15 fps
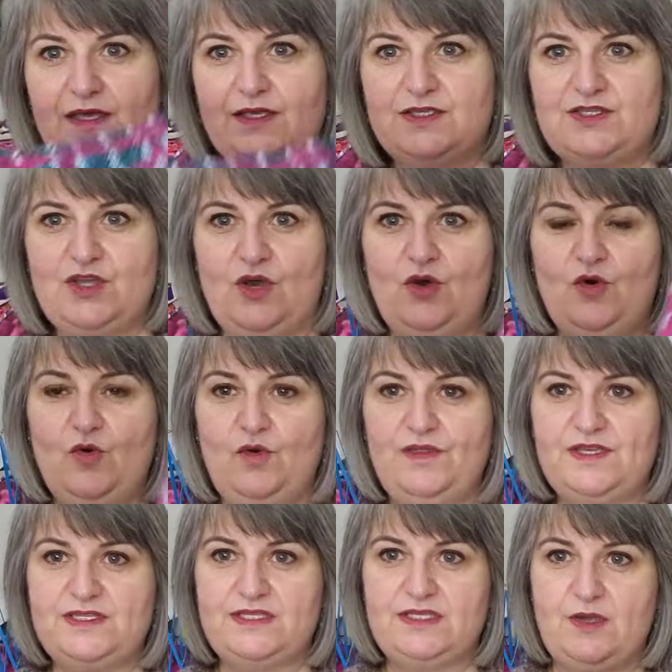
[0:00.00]
So
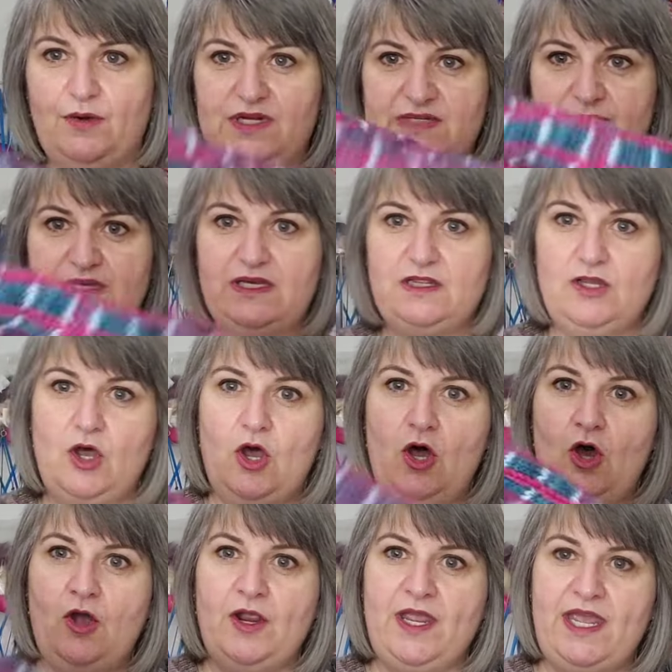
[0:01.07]
this is going to be a
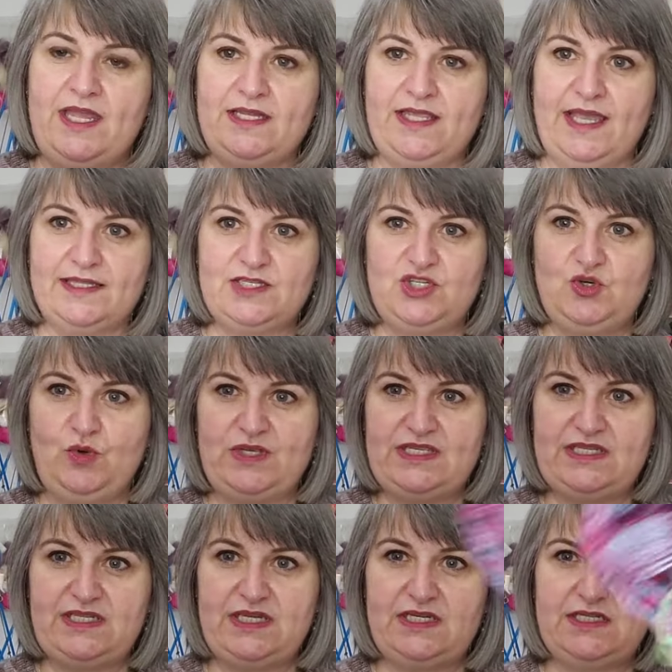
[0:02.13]
long, it gets
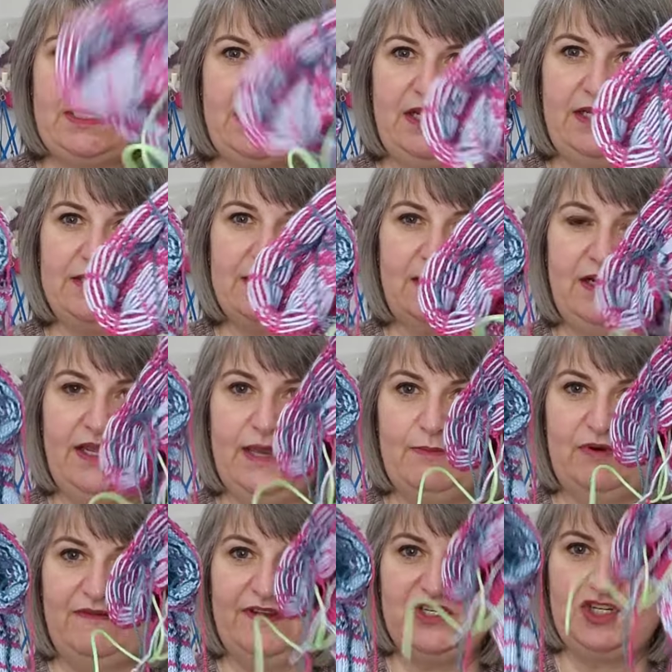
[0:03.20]
twisted, it's going to get
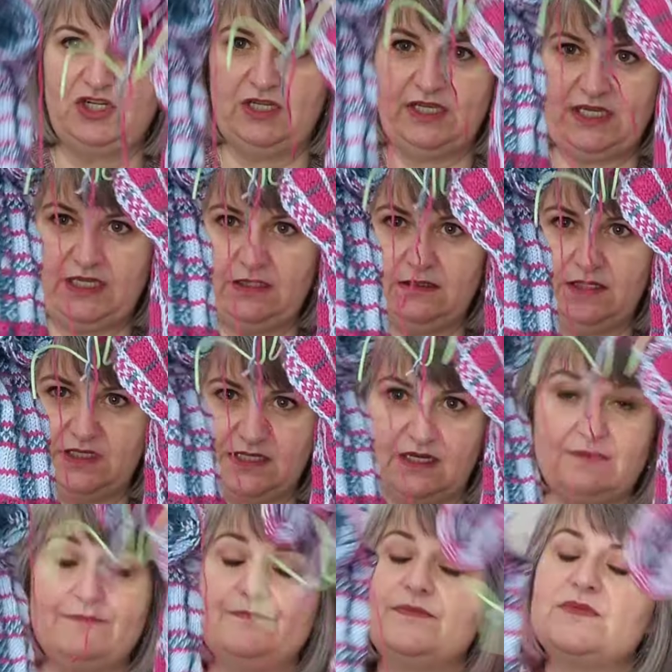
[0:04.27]
provisionally, it's
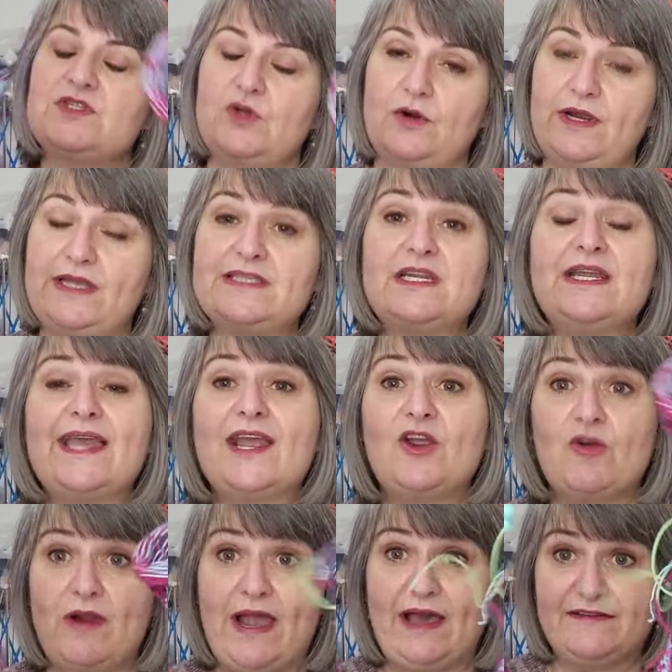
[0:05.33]
going sorry, it's going to get
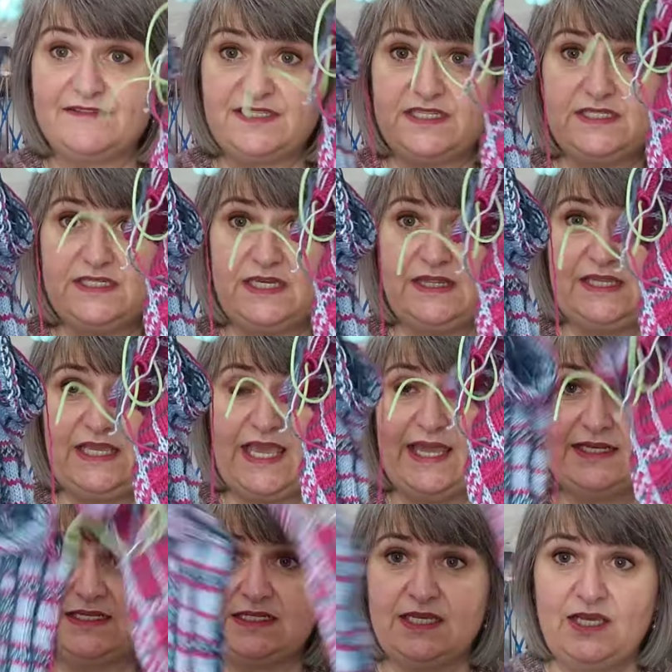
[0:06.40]
grafted at the
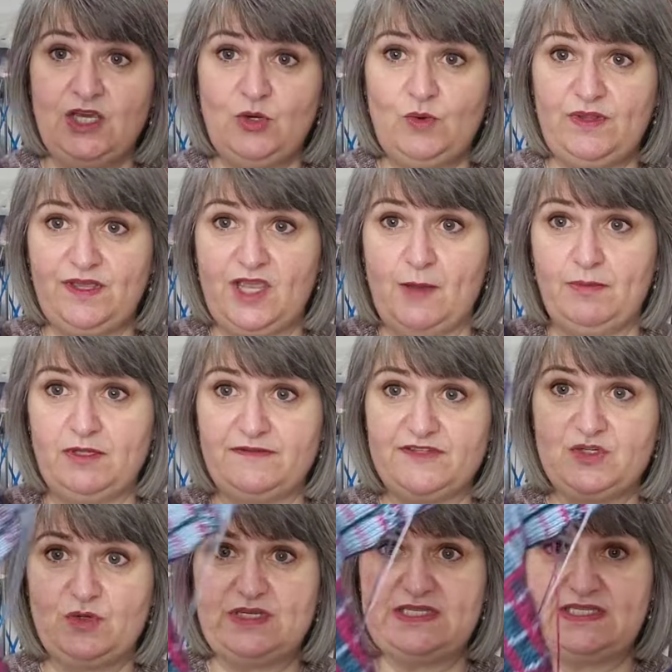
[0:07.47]
end with a couple of
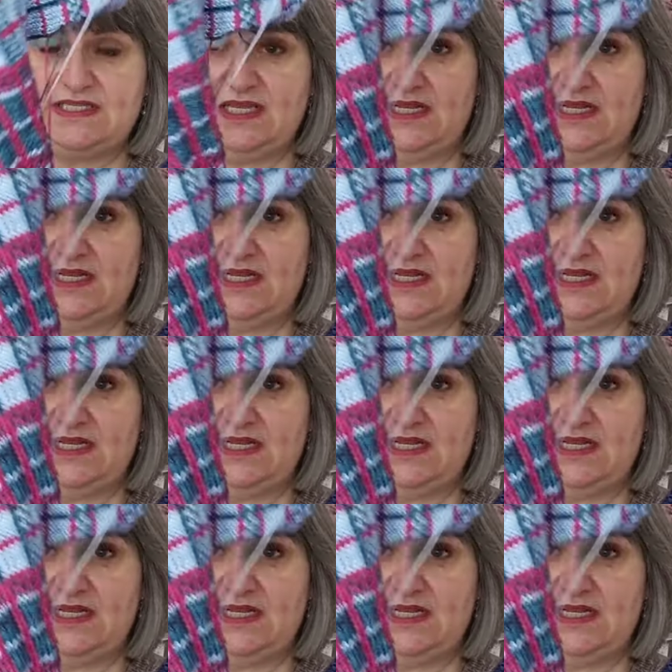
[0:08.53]
twists